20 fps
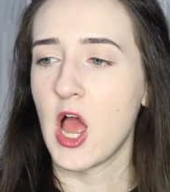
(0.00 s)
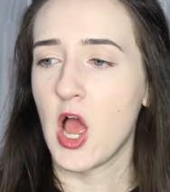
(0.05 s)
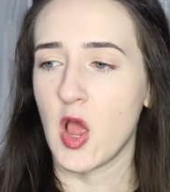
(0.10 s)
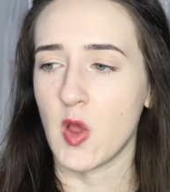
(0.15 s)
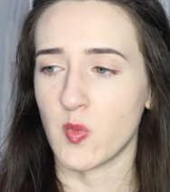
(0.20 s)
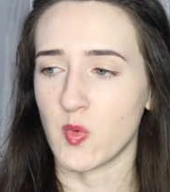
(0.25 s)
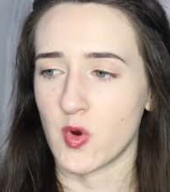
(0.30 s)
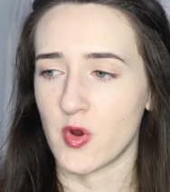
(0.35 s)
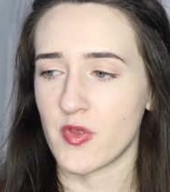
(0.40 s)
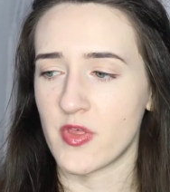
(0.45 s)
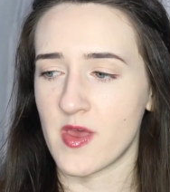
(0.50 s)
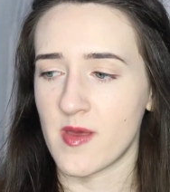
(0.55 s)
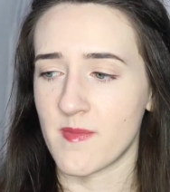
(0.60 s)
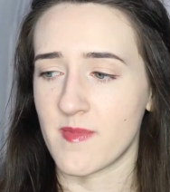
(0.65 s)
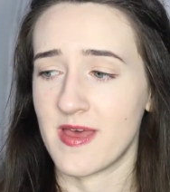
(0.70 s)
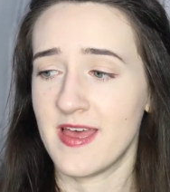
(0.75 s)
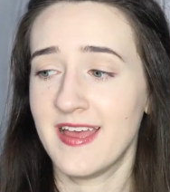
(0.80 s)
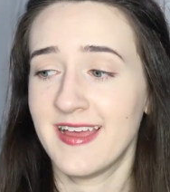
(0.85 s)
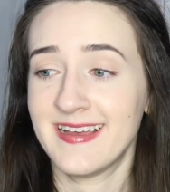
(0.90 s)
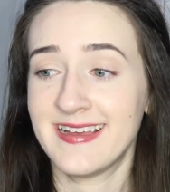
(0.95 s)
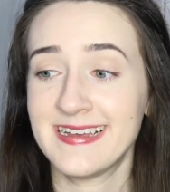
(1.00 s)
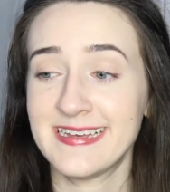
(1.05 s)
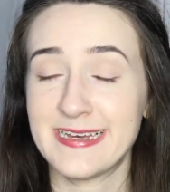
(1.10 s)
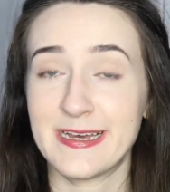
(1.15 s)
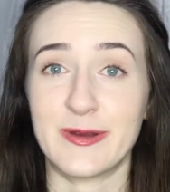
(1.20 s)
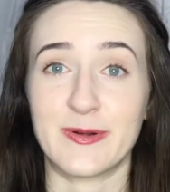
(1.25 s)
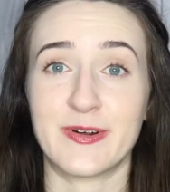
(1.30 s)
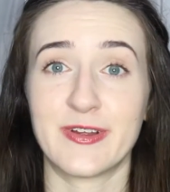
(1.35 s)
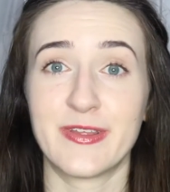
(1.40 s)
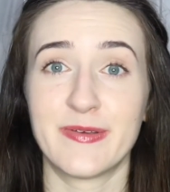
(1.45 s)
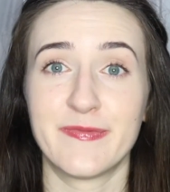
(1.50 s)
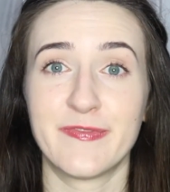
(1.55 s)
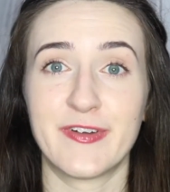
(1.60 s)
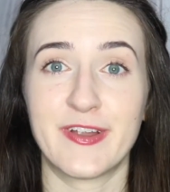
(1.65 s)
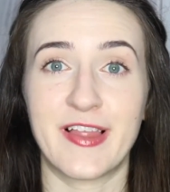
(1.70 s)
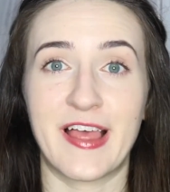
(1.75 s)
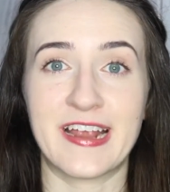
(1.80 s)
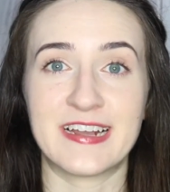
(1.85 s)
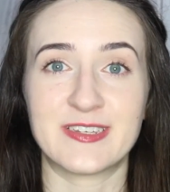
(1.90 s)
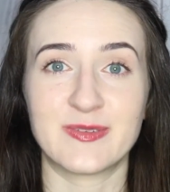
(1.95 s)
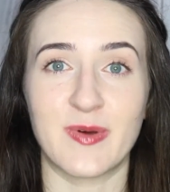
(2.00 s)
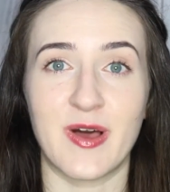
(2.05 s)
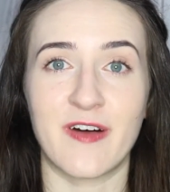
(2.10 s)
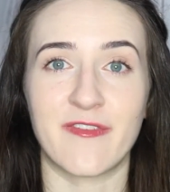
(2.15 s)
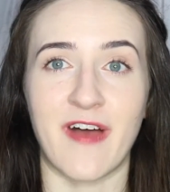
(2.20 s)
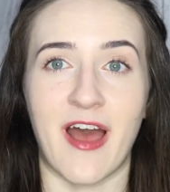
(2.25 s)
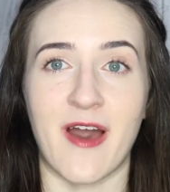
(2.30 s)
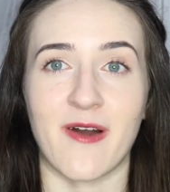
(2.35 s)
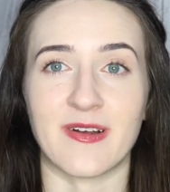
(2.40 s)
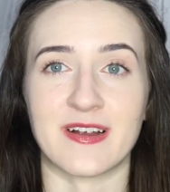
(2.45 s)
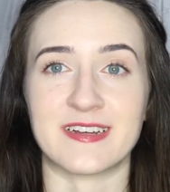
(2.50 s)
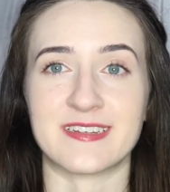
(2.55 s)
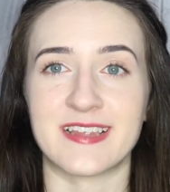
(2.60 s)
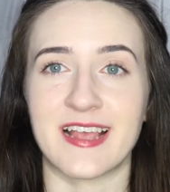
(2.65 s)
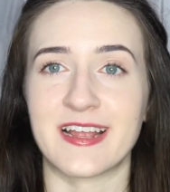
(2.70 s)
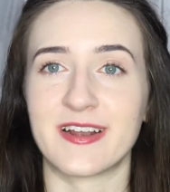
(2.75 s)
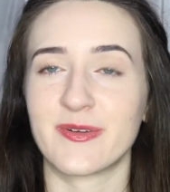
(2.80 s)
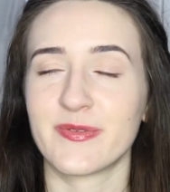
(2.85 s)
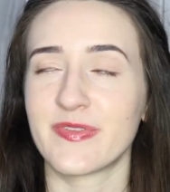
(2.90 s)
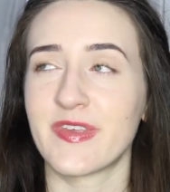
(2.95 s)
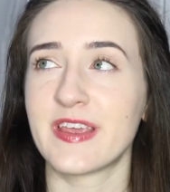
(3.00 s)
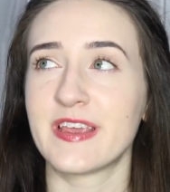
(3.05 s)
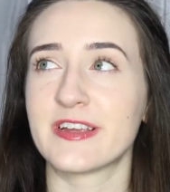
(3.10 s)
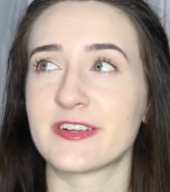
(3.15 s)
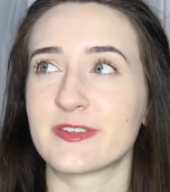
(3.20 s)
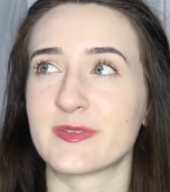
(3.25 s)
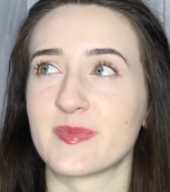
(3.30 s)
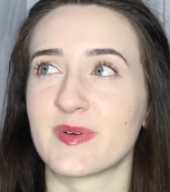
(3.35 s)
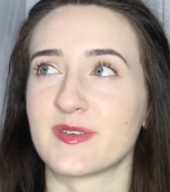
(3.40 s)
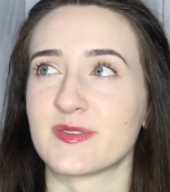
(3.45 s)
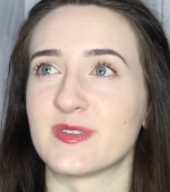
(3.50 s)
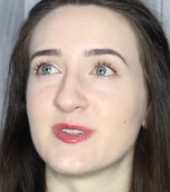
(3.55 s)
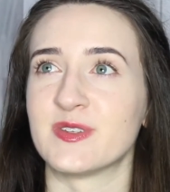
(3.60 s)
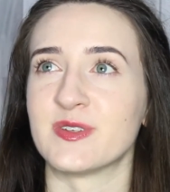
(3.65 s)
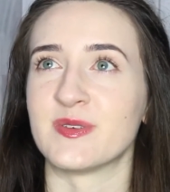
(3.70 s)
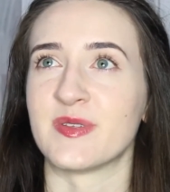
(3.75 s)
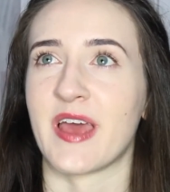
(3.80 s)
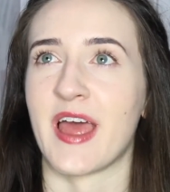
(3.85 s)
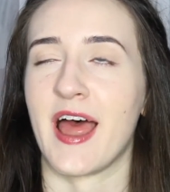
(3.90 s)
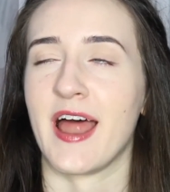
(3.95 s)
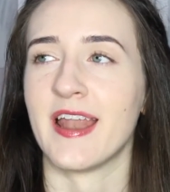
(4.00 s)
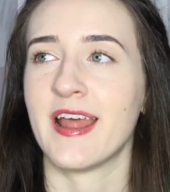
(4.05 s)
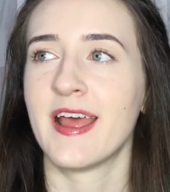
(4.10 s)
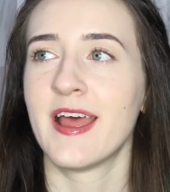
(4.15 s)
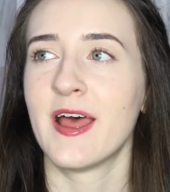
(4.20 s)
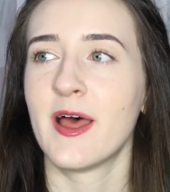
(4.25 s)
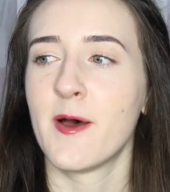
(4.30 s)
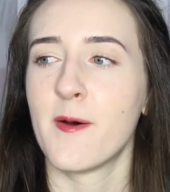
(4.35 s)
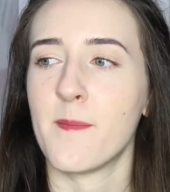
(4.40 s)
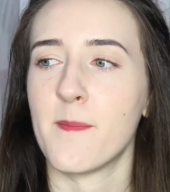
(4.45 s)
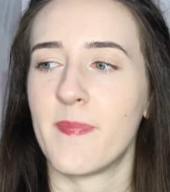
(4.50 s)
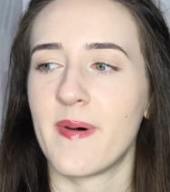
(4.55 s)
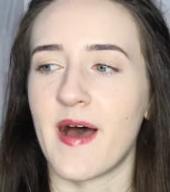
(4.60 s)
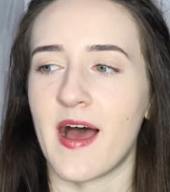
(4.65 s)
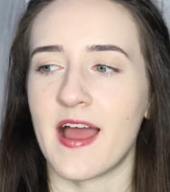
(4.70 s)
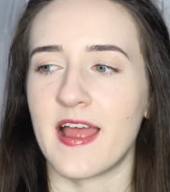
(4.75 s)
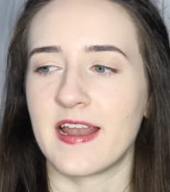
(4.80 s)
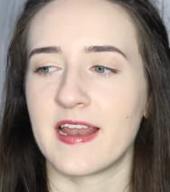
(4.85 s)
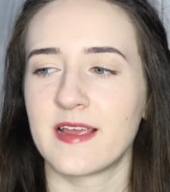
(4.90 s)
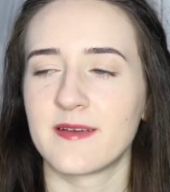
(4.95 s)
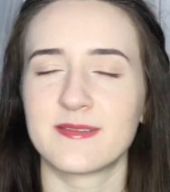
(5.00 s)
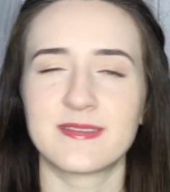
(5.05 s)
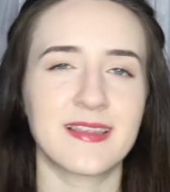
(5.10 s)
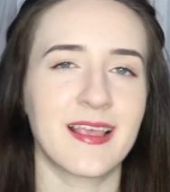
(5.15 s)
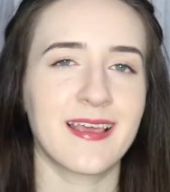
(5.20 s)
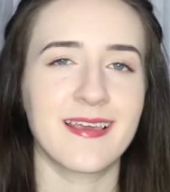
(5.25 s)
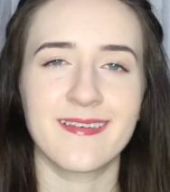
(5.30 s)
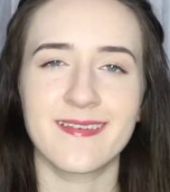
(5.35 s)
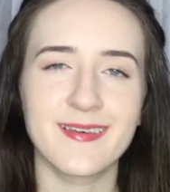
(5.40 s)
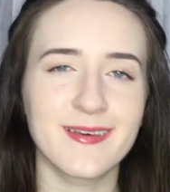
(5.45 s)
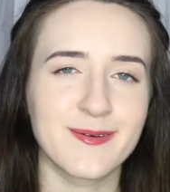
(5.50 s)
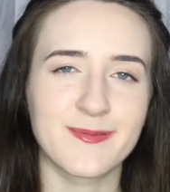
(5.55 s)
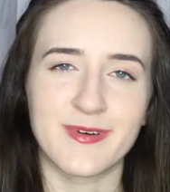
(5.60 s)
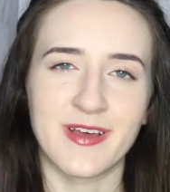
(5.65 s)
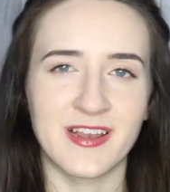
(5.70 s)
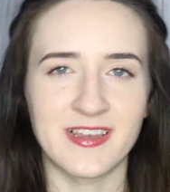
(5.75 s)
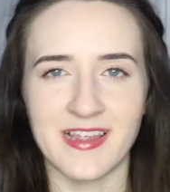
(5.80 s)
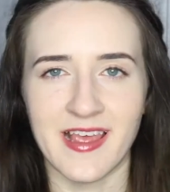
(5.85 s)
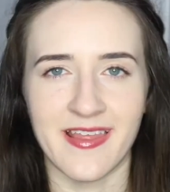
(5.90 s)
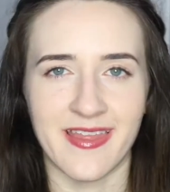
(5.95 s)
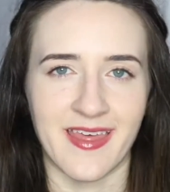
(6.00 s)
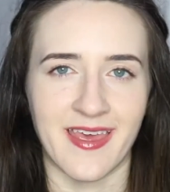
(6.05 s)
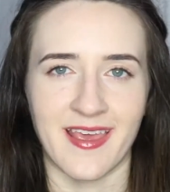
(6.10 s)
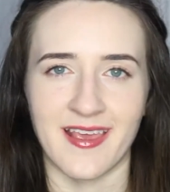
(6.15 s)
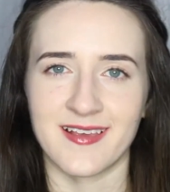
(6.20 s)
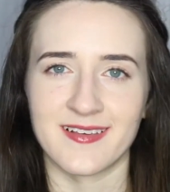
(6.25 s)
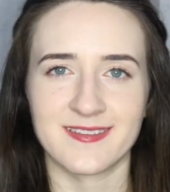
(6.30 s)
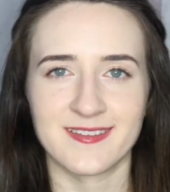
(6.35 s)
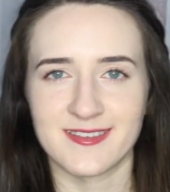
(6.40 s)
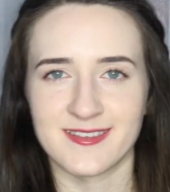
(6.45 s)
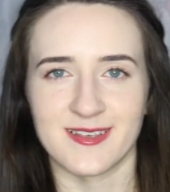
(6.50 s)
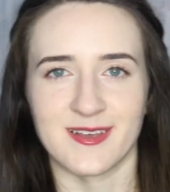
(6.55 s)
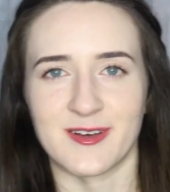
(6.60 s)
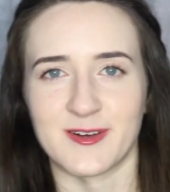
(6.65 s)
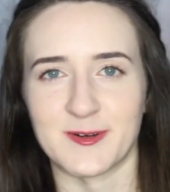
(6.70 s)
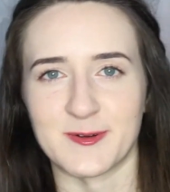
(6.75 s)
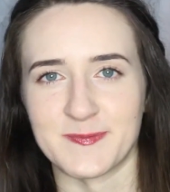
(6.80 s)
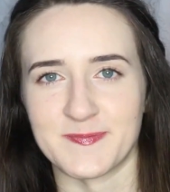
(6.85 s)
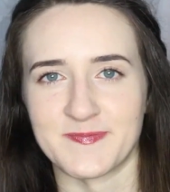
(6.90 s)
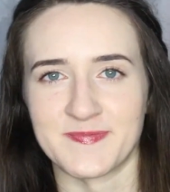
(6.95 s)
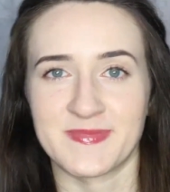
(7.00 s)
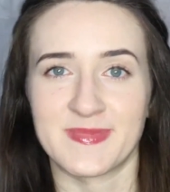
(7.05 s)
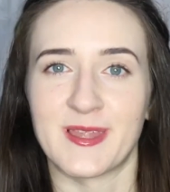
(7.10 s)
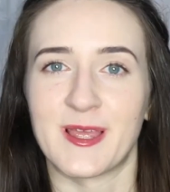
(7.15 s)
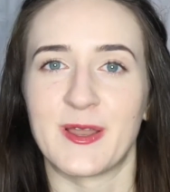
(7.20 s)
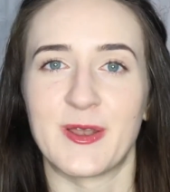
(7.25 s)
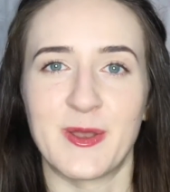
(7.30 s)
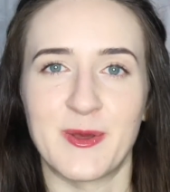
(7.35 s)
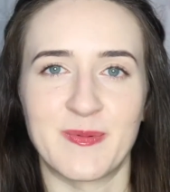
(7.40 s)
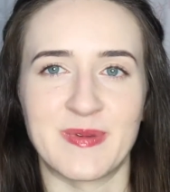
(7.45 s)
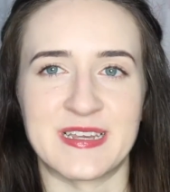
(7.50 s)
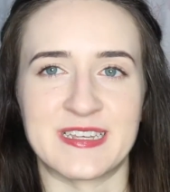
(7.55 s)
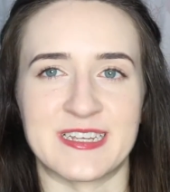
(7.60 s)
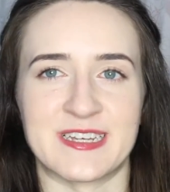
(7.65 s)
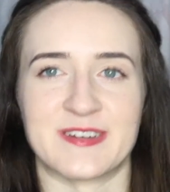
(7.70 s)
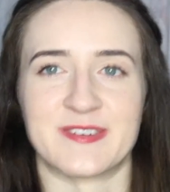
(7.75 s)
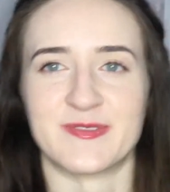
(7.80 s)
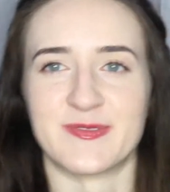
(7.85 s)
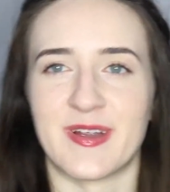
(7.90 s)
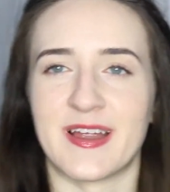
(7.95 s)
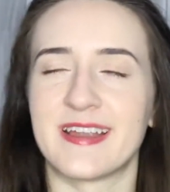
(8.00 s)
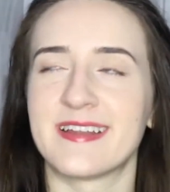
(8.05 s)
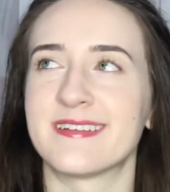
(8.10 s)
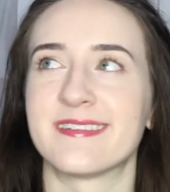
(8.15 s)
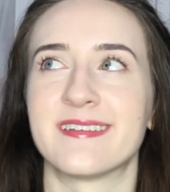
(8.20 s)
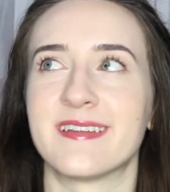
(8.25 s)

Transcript: I wore them for like 12 hours. I don't think you're supposed to do that, but it was like a one-day thing, so no big deal, right?